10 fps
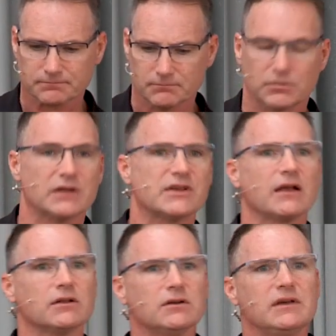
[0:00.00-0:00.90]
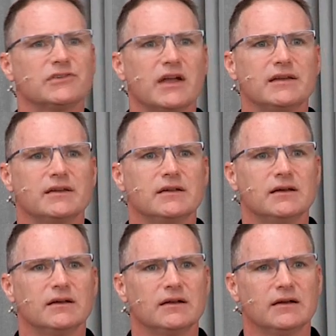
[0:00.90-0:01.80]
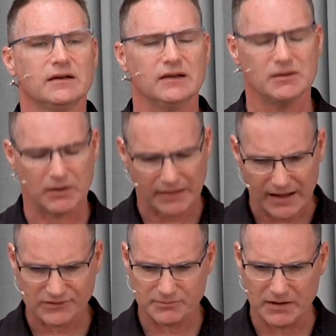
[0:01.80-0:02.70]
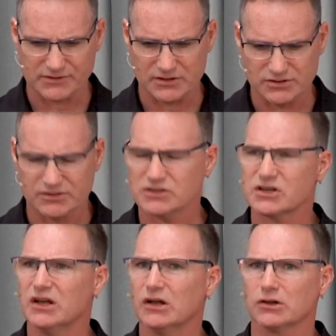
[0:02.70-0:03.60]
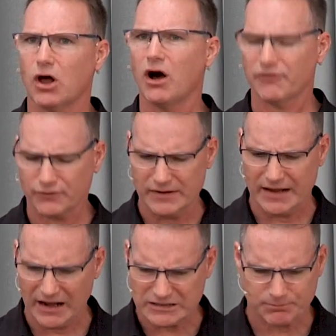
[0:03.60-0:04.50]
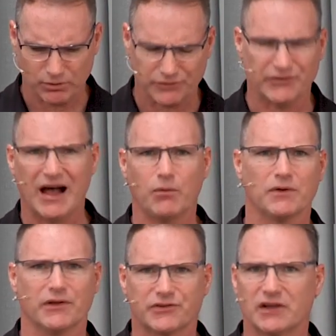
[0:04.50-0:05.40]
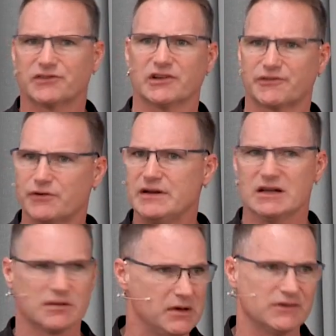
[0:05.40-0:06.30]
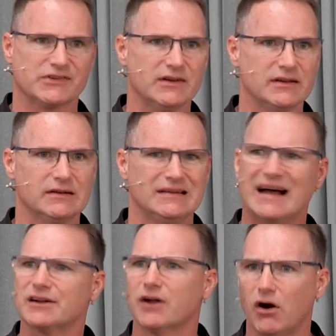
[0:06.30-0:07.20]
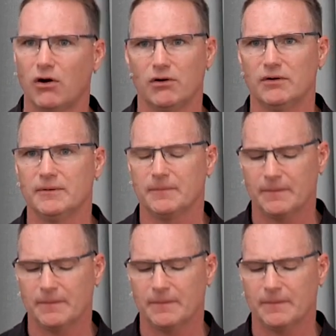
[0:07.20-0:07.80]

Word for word: But as I clearly stated in my last message, this law free gospel is not one that sets us free to commit sin. Not at all.